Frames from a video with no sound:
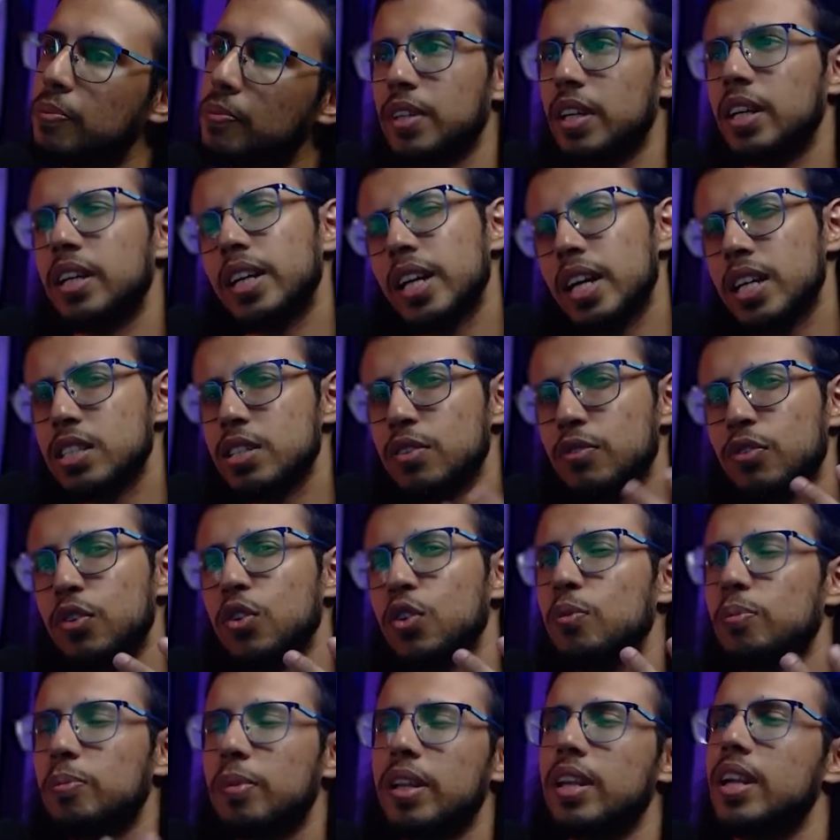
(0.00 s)
It takes a few
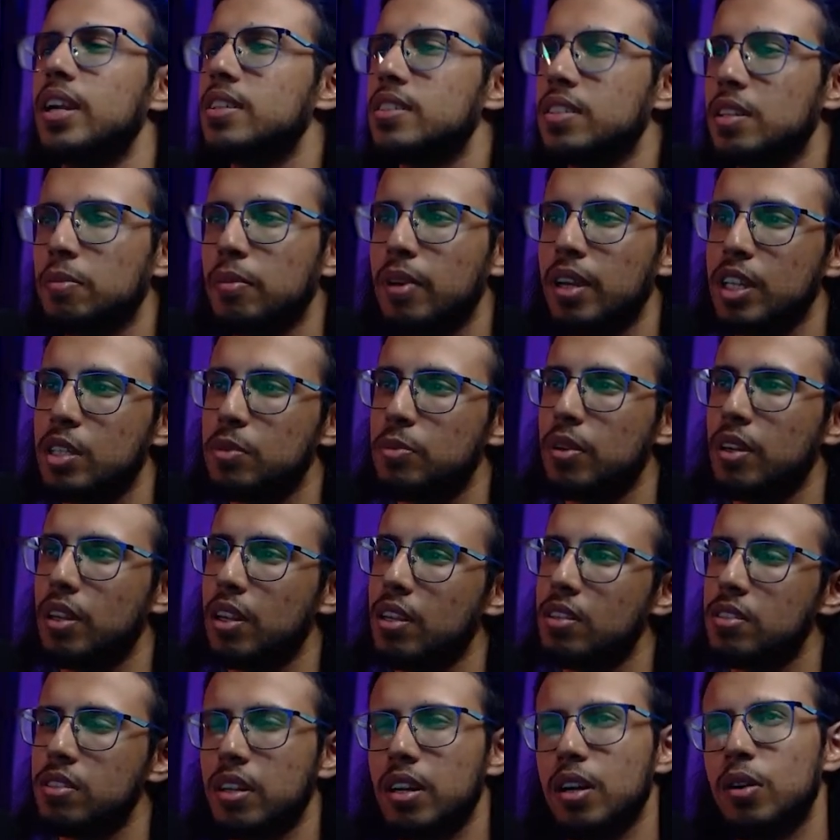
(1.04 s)
minutes in my
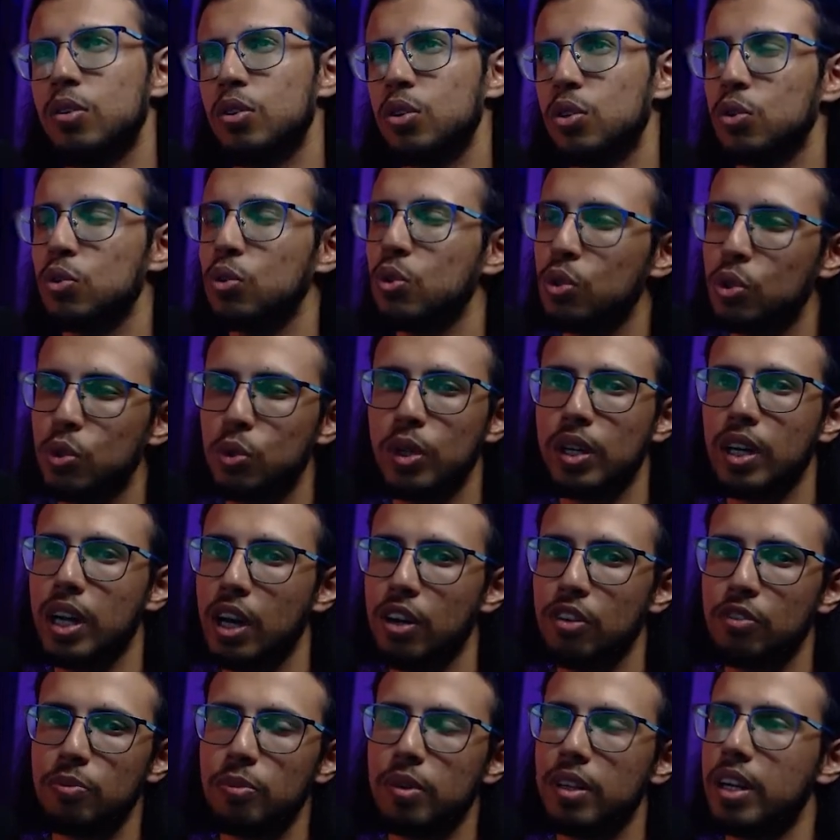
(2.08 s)
experience, around two, two and a
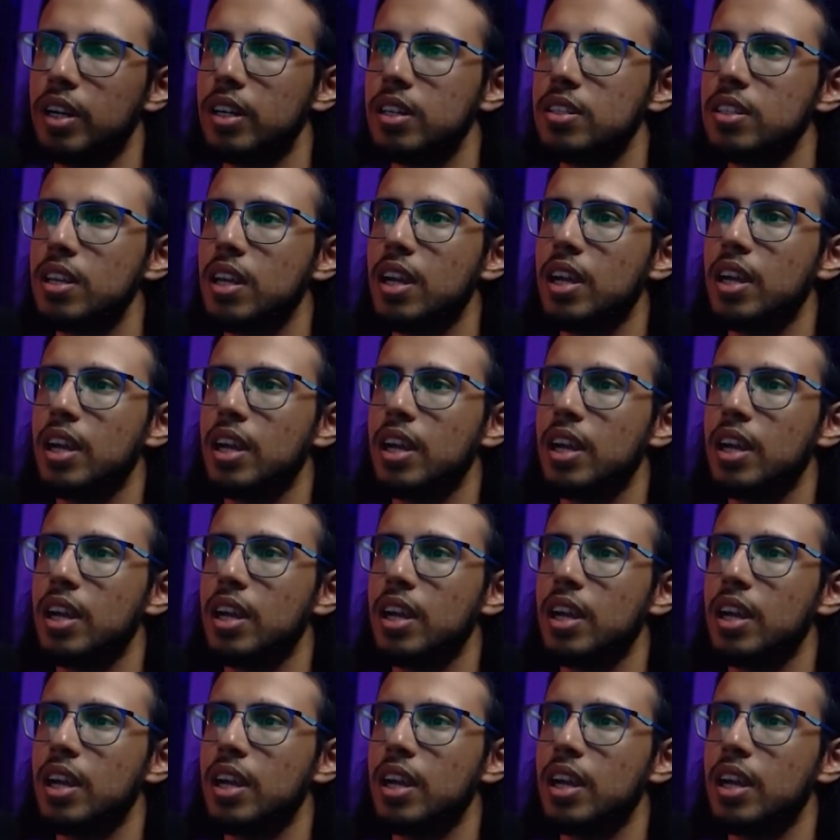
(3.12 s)
half minutes,